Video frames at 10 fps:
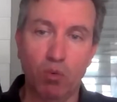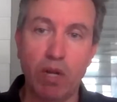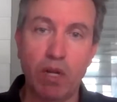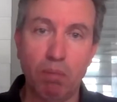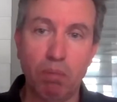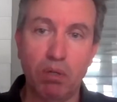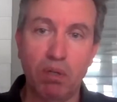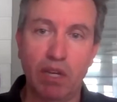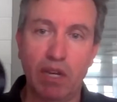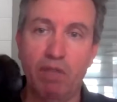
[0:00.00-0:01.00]
grip
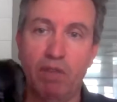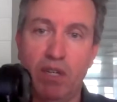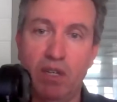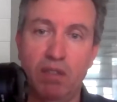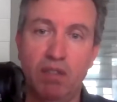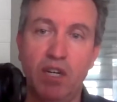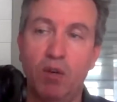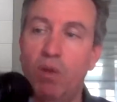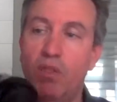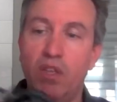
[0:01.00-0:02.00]
and having to
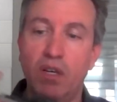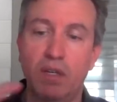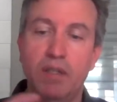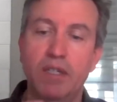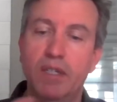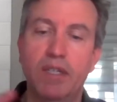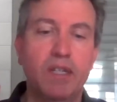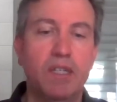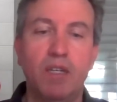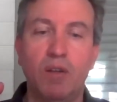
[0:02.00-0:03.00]
deal with the
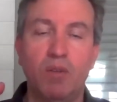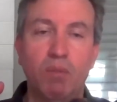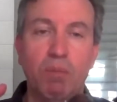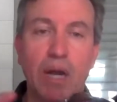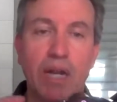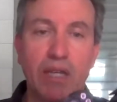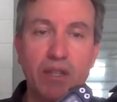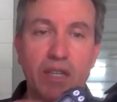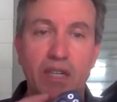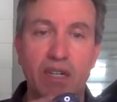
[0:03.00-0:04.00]
buying
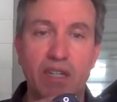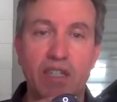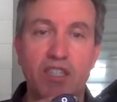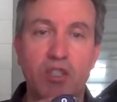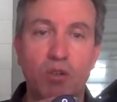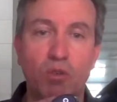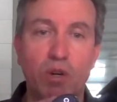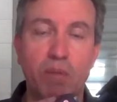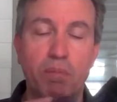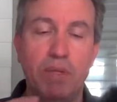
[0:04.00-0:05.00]
the additional
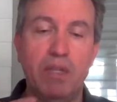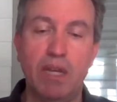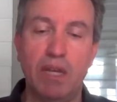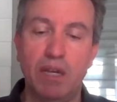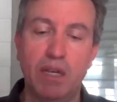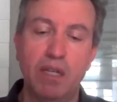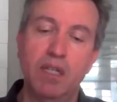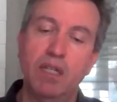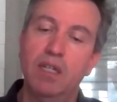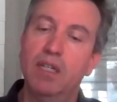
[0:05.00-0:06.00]
grip and then
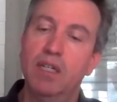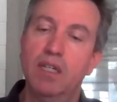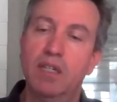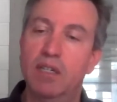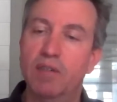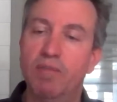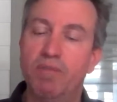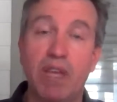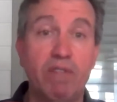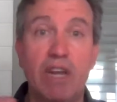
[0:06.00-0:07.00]

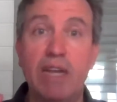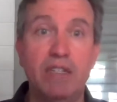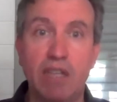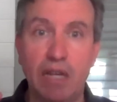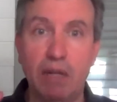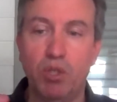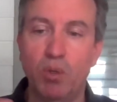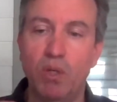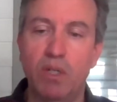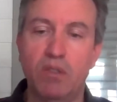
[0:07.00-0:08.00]
having to add tape
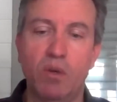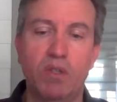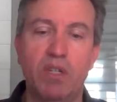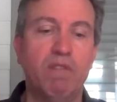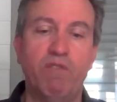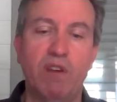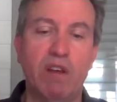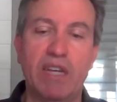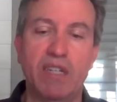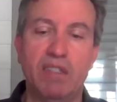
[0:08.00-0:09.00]
to it. So
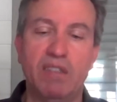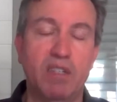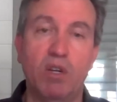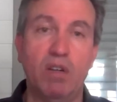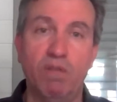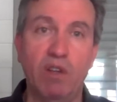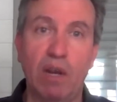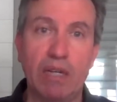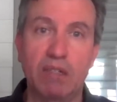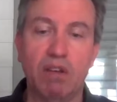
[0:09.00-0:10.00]
it still doesn't feel
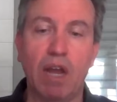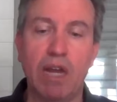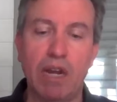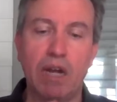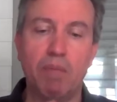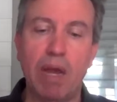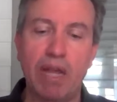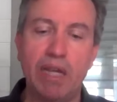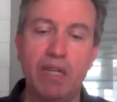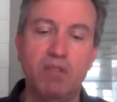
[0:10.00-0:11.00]
like it's sliding out of my
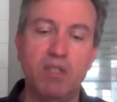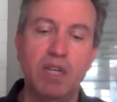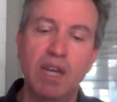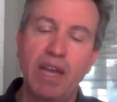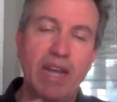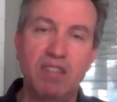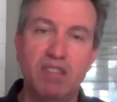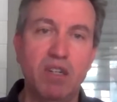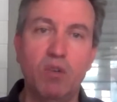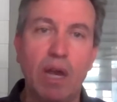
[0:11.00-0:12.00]
hands. And it's
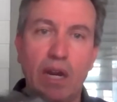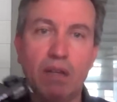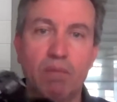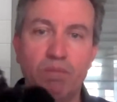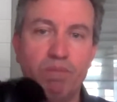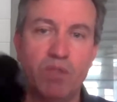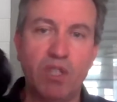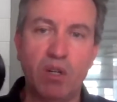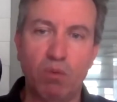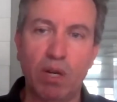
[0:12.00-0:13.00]
still not a,
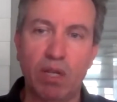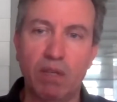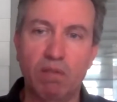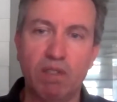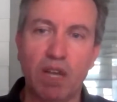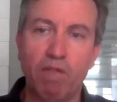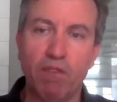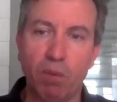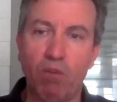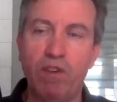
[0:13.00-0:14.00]
really
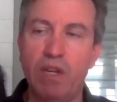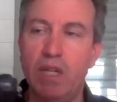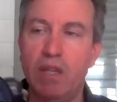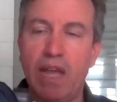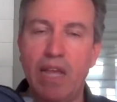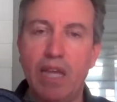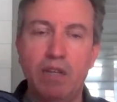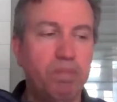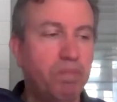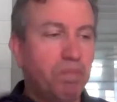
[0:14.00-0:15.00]
comfortable fit in the hand.